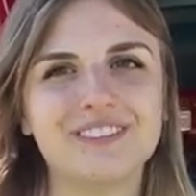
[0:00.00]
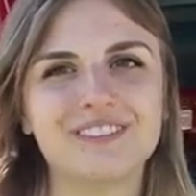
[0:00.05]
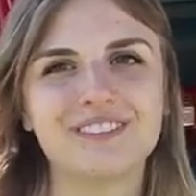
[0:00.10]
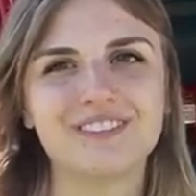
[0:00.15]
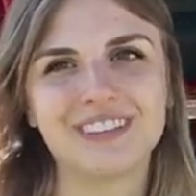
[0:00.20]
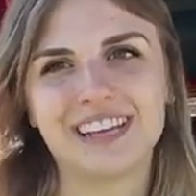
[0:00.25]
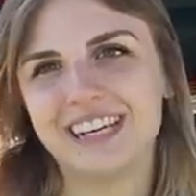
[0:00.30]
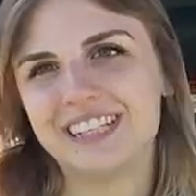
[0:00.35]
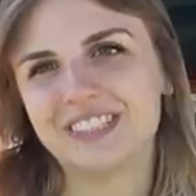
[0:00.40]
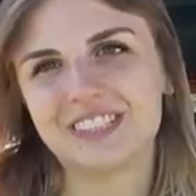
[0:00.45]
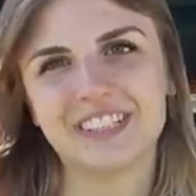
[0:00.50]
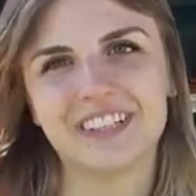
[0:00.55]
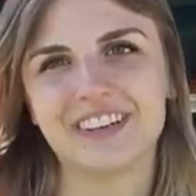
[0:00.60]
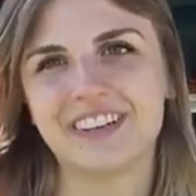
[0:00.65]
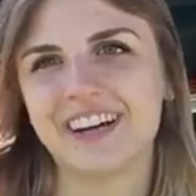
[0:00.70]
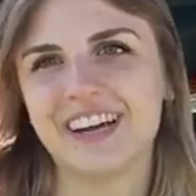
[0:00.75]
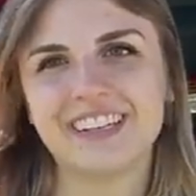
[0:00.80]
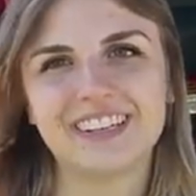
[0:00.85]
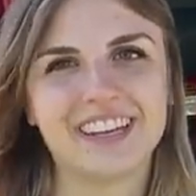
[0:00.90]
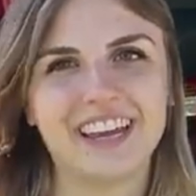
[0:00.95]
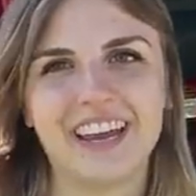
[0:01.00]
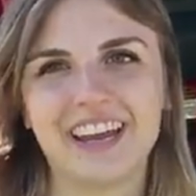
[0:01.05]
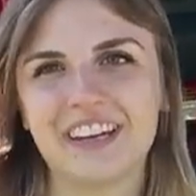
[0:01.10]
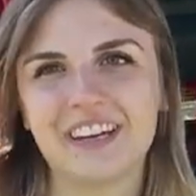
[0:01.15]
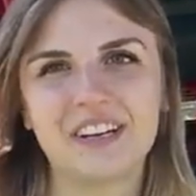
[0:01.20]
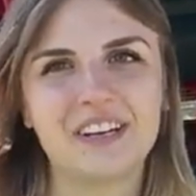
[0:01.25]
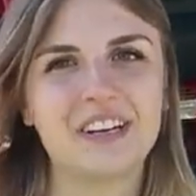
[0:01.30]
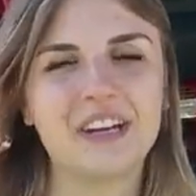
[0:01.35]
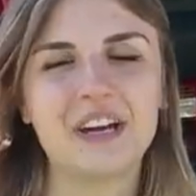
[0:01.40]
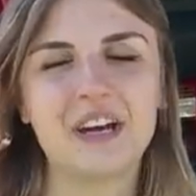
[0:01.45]
Lancer and like
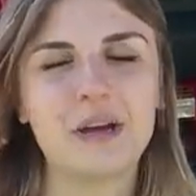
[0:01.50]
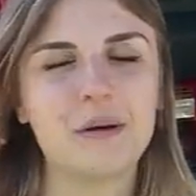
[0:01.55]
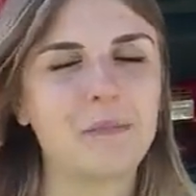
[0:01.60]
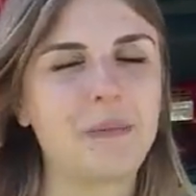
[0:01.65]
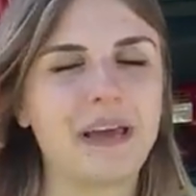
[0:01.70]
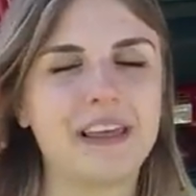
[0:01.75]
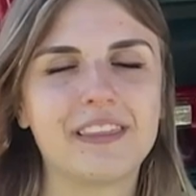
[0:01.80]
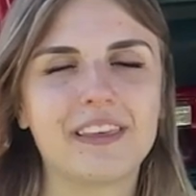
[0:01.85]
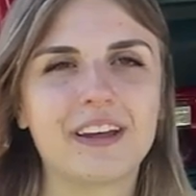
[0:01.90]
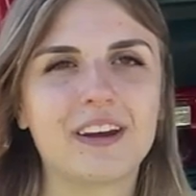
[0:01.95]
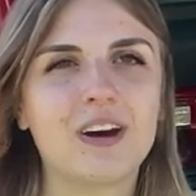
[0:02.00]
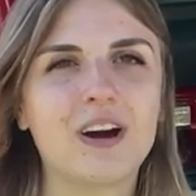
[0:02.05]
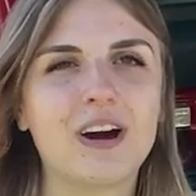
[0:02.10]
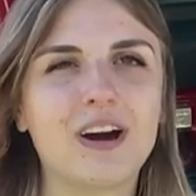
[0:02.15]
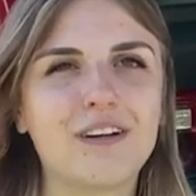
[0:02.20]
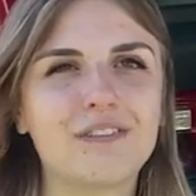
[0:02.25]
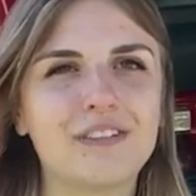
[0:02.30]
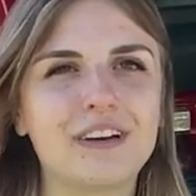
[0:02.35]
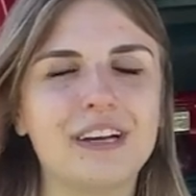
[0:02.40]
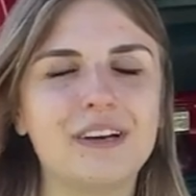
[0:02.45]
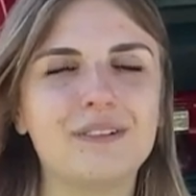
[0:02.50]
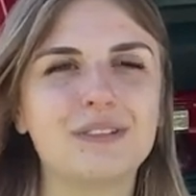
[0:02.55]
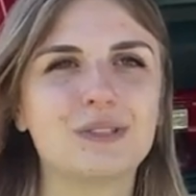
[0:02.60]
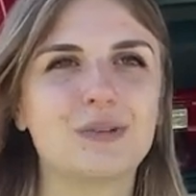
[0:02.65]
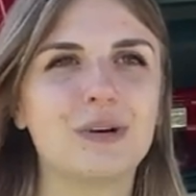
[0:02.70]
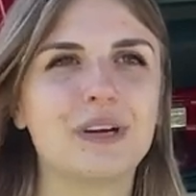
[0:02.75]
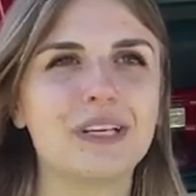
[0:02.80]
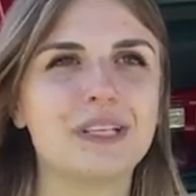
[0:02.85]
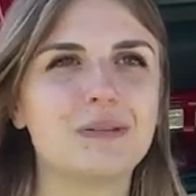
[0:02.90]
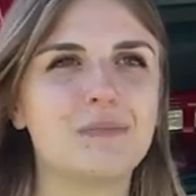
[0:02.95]
pay that off, and it was
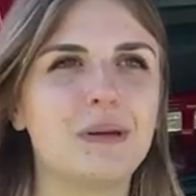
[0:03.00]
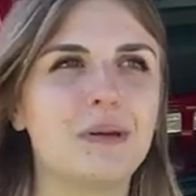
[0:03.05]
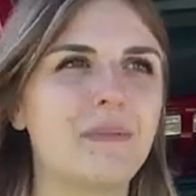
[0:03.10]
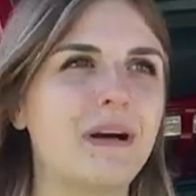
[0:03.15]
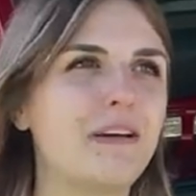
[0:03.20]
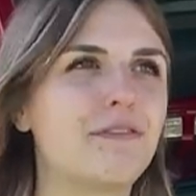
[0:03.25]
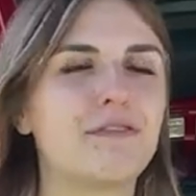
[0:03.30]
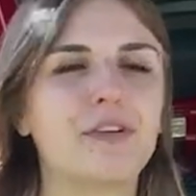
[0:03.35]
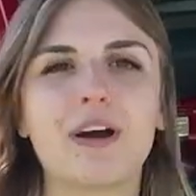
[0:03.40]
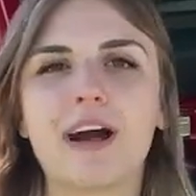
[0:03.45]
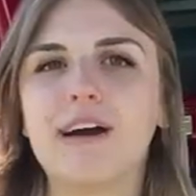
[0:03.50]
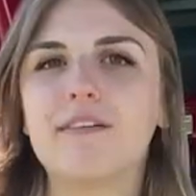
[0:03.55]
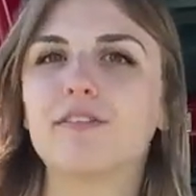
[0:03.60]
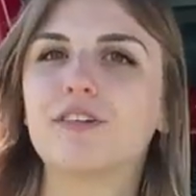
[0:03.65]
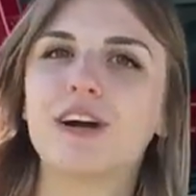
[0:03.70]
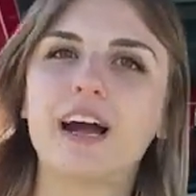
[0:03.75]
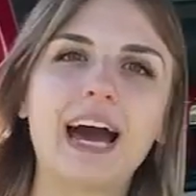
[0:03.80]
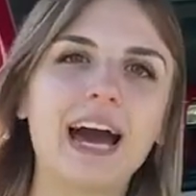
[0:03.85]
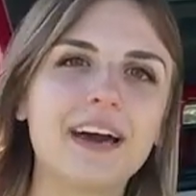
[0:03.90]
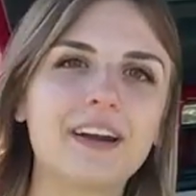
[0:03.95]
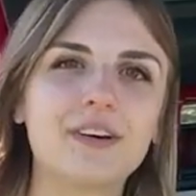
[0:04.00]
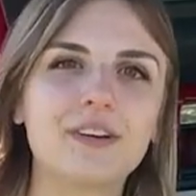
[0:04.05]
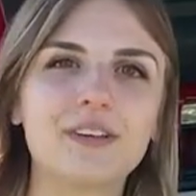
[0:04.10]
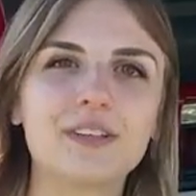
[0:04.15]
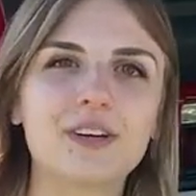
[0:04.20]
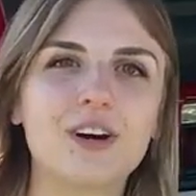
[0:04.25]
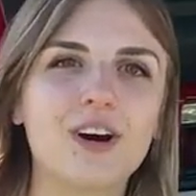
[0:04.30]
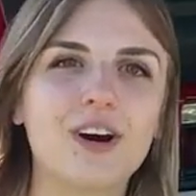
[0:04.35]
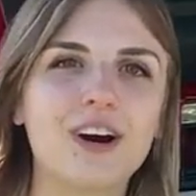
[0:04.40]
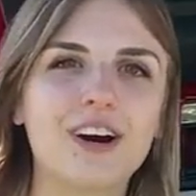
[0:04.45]
going to be my forever adult
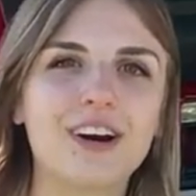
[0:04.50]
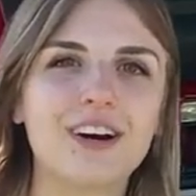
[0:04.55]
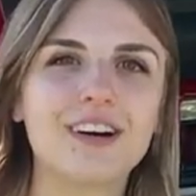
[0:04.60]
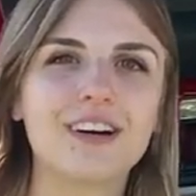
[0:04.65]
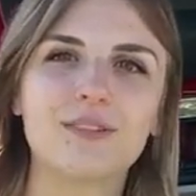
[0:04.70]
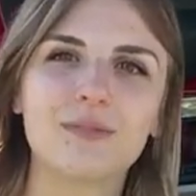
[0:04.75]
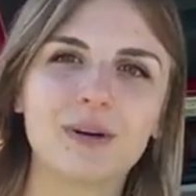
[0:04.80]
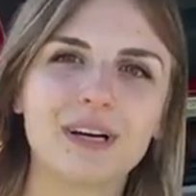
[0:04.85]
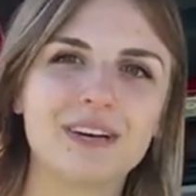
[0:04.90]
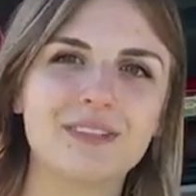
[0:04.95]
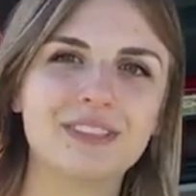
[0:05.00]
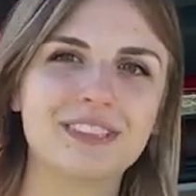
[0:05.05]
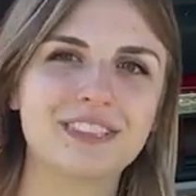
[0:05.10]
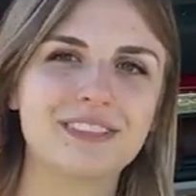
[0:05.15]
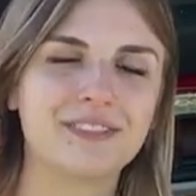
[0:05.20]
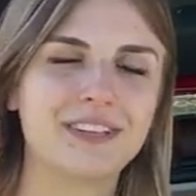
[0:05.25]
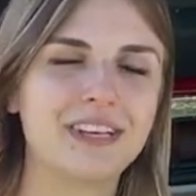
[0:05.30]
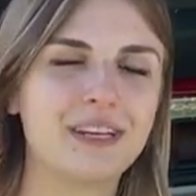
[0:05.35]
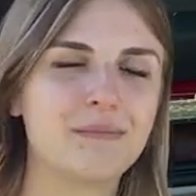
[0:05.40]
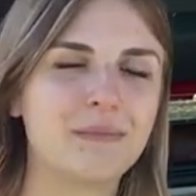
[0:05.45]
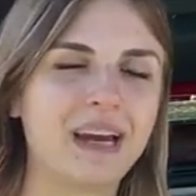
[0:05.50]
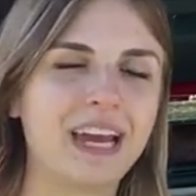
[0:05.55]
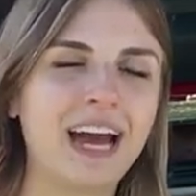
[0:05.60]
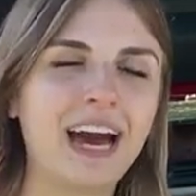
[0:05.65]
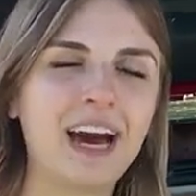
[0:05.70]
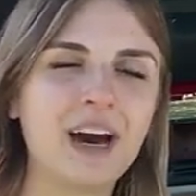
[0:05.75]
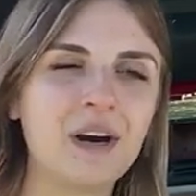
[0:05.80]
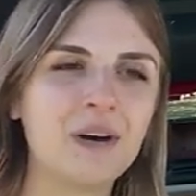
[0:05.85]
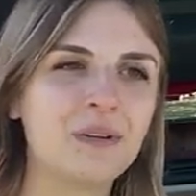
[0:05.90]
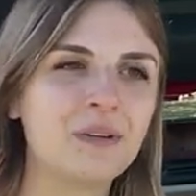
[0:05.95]
car when I was living in my
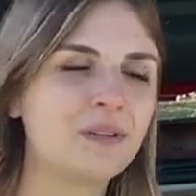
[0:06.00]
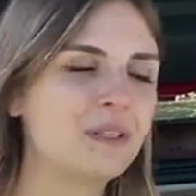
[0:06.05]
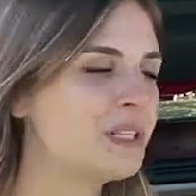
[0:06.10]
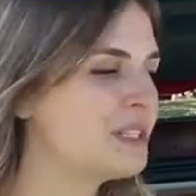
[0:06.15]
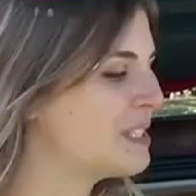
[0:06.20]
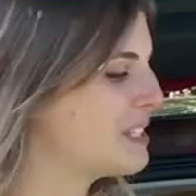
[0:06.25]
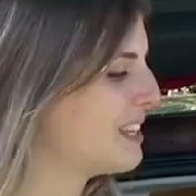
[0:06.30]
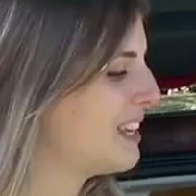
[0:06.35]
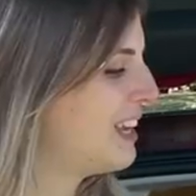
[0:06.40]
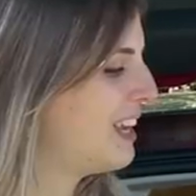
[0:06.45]
house.